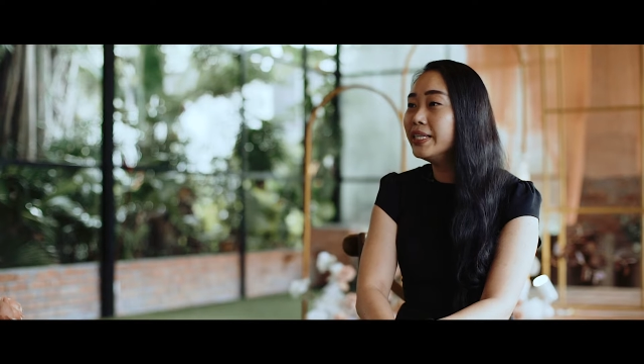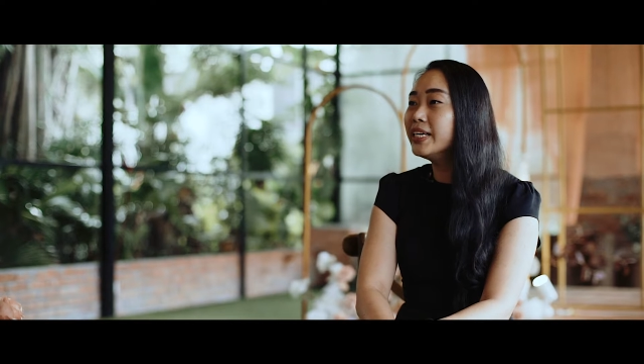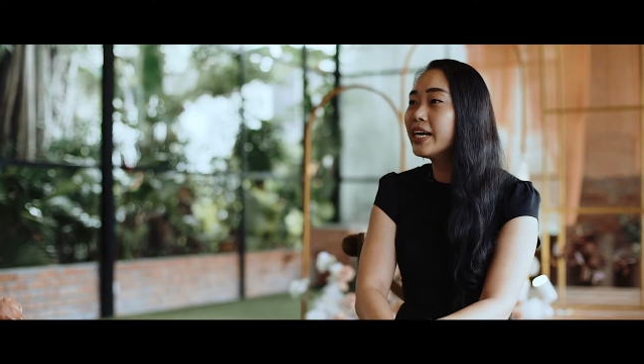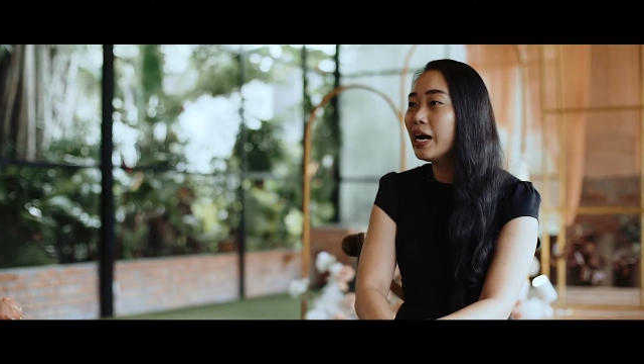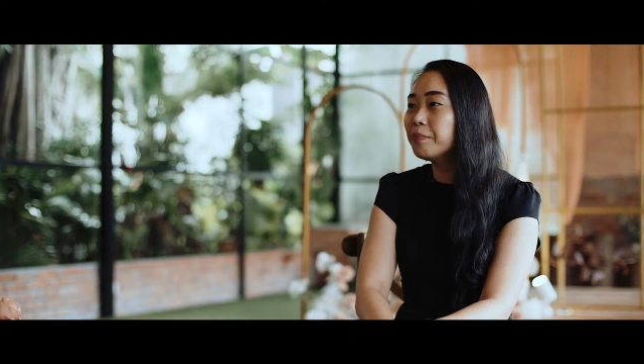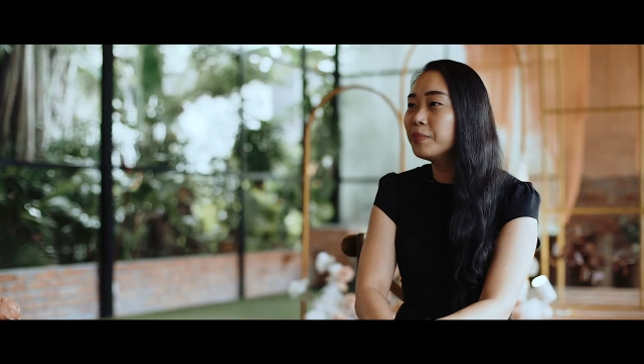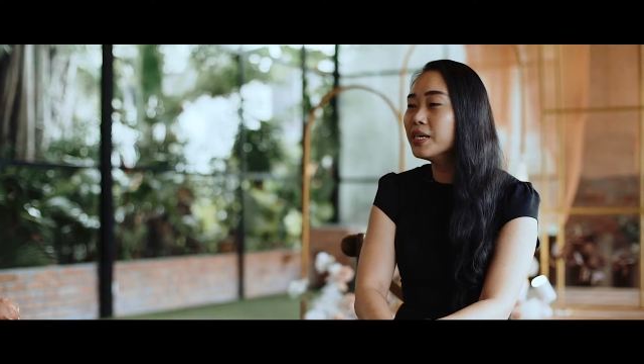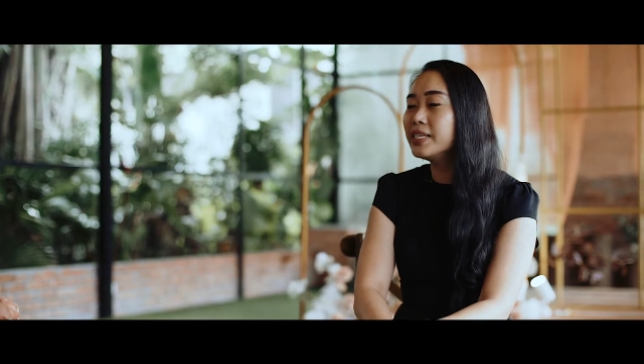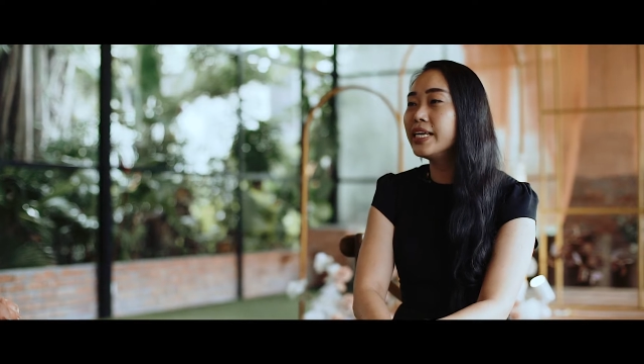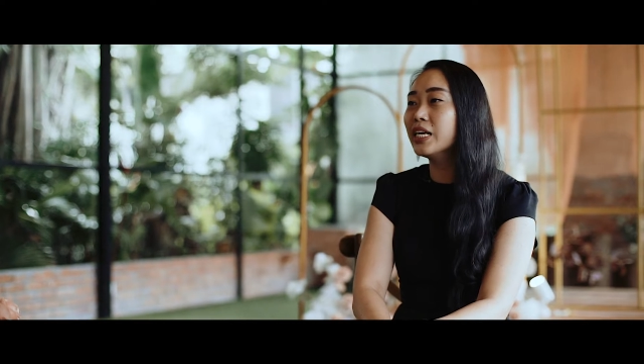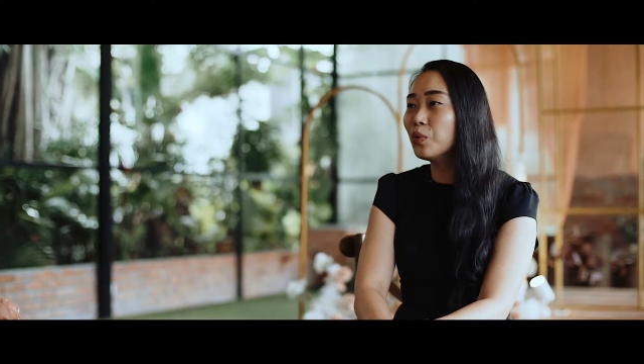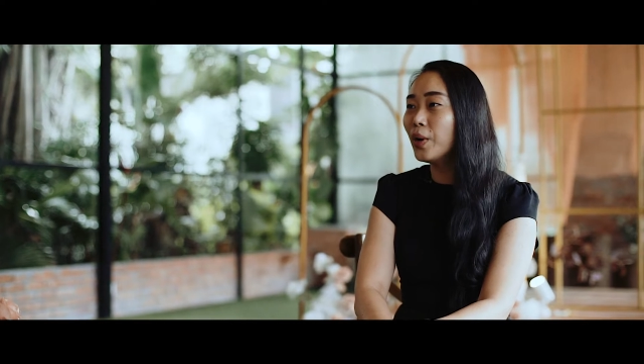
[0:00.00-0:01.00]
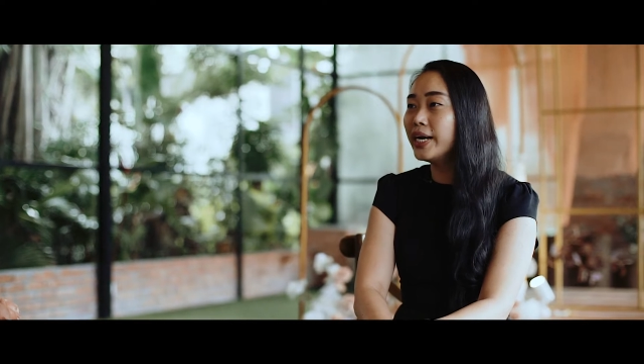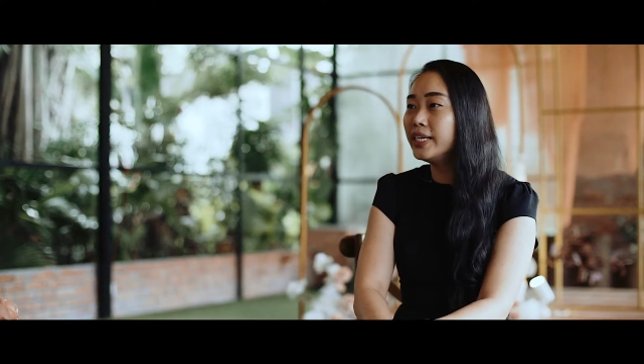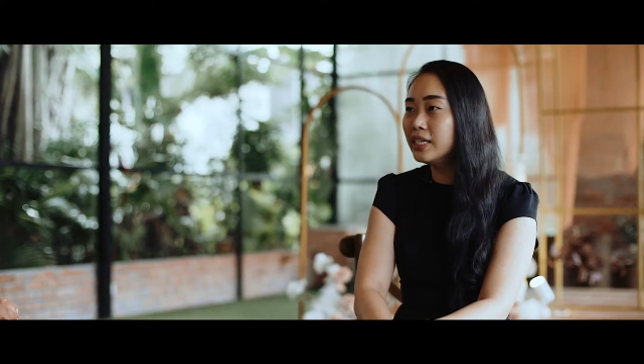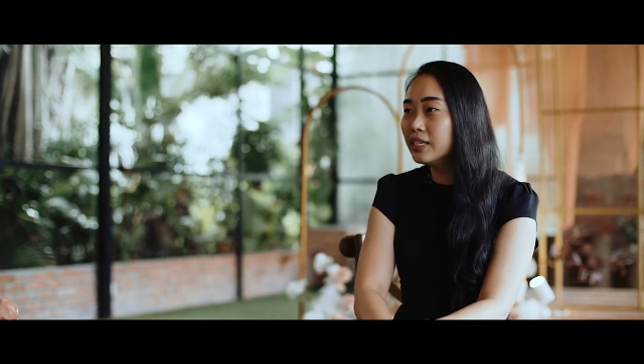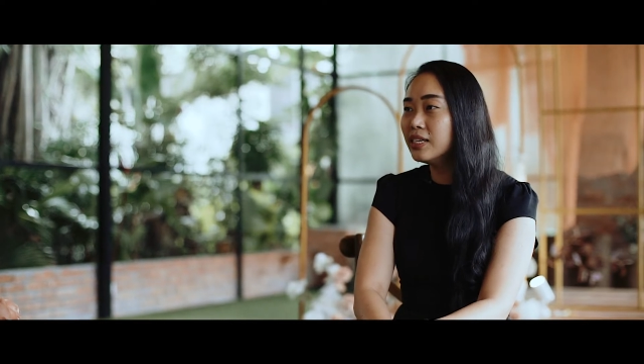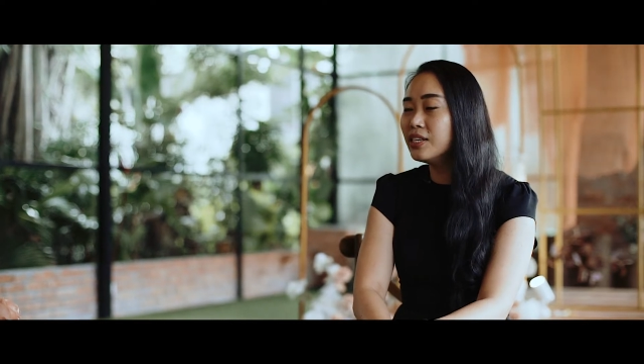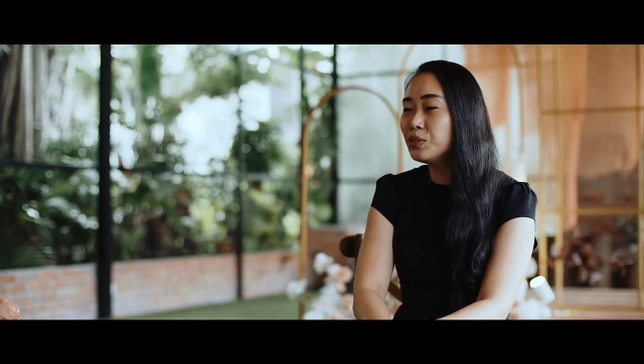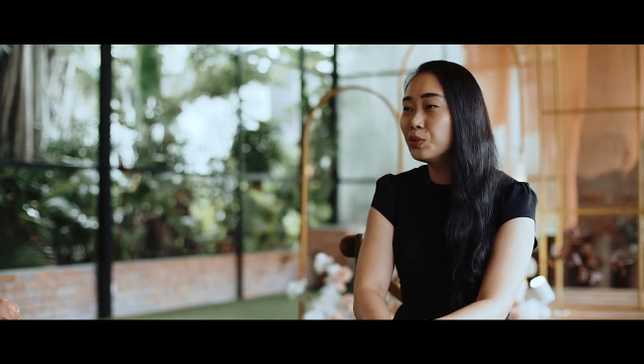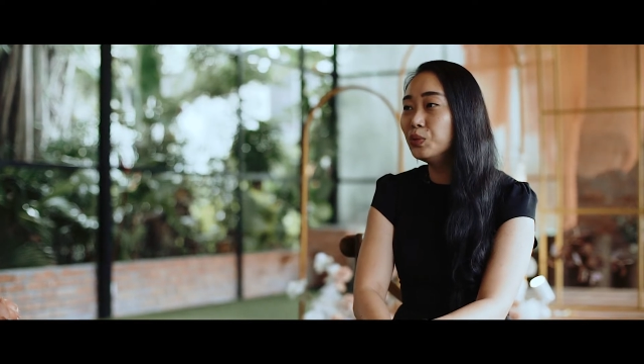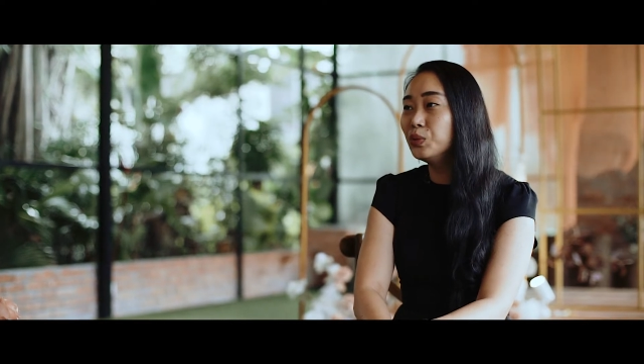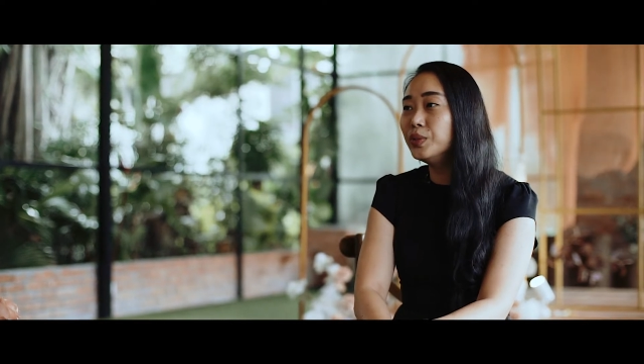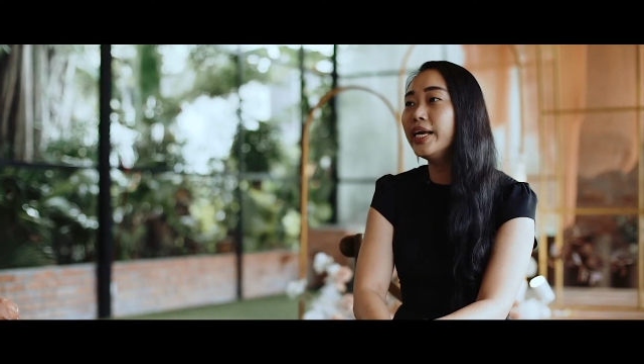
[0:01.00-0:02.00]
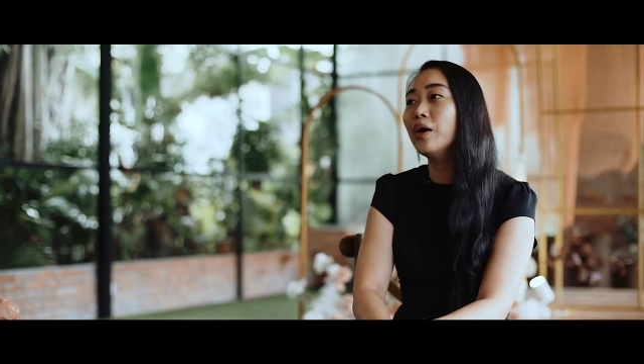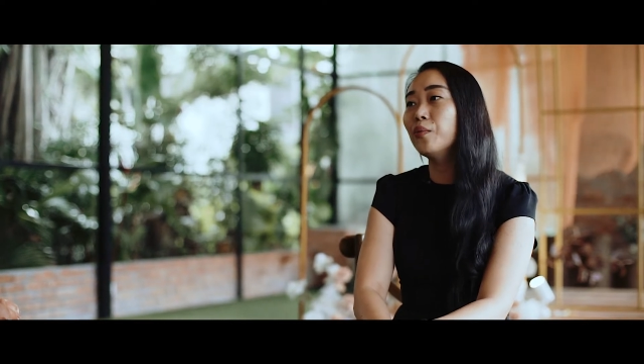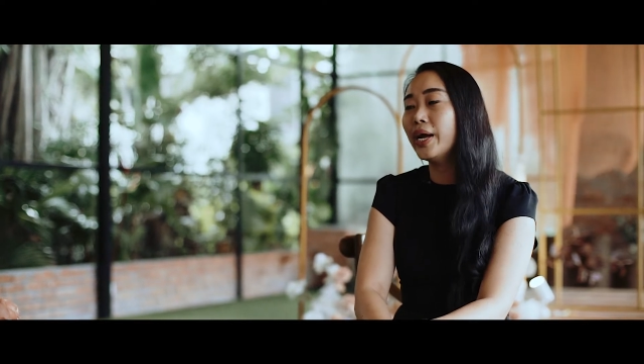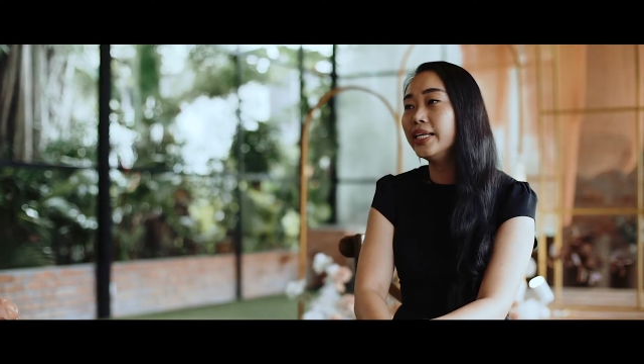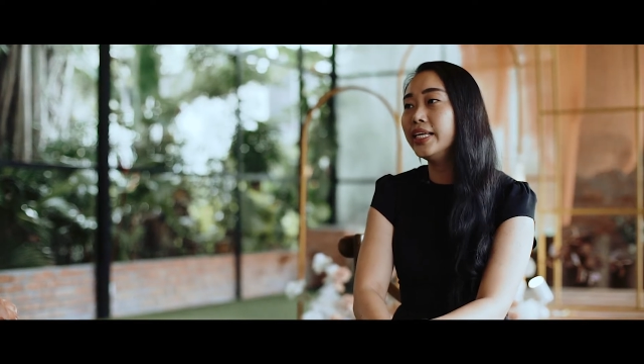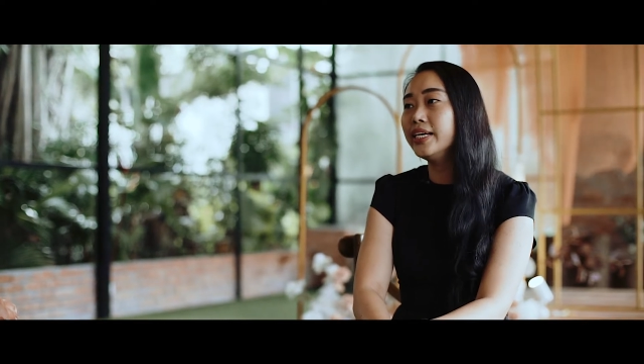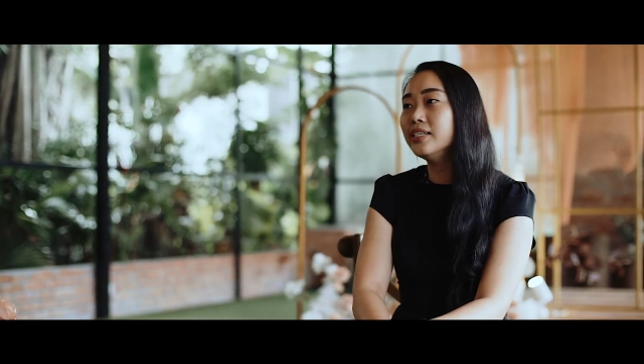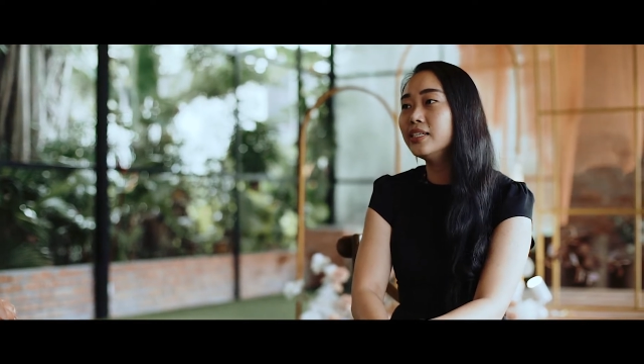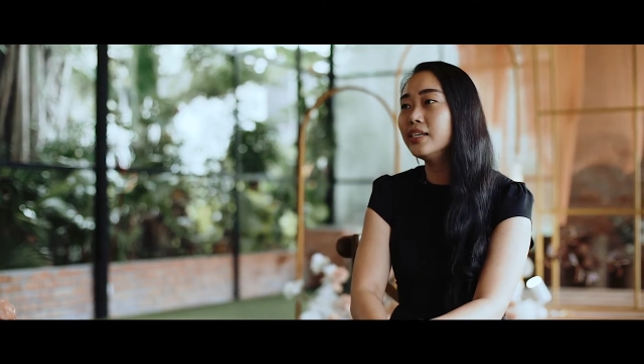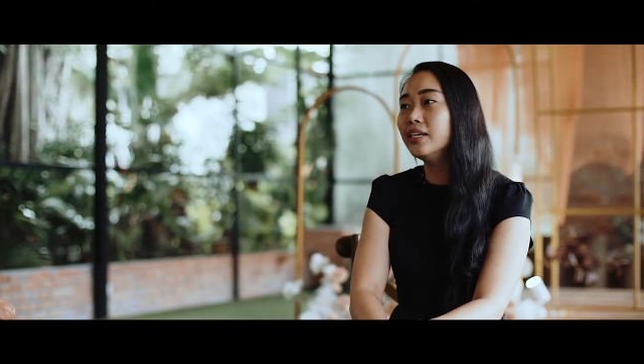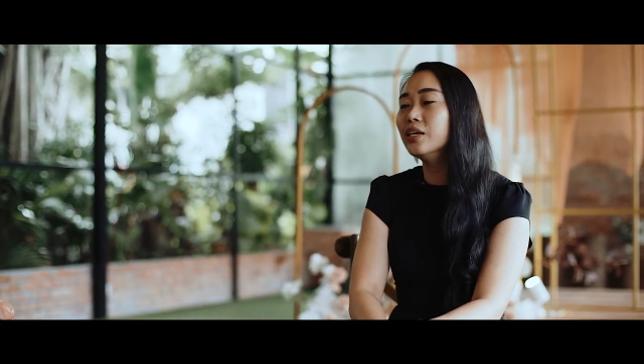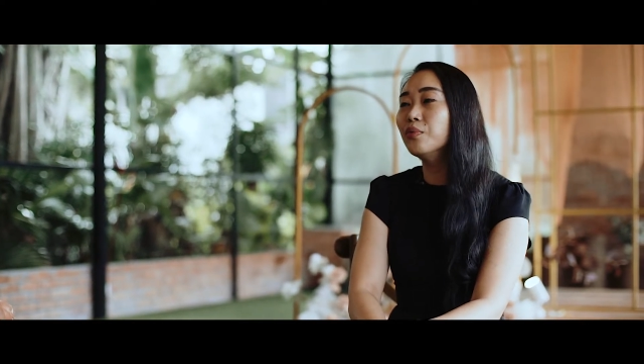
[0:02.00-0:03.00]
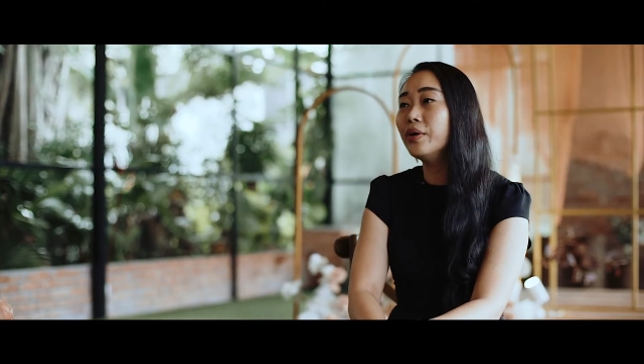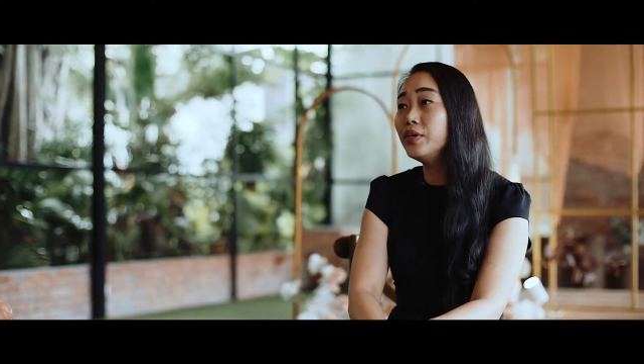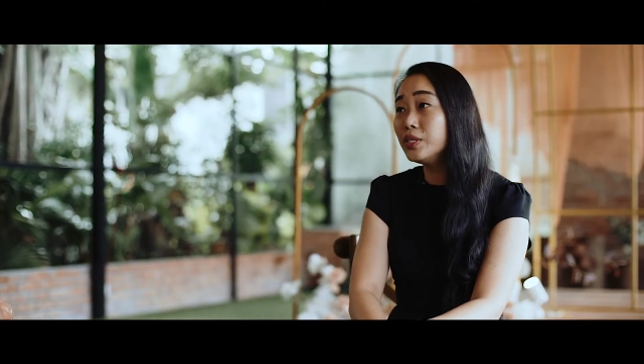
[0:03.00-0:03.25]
many couples inquire us to do their weddings in a very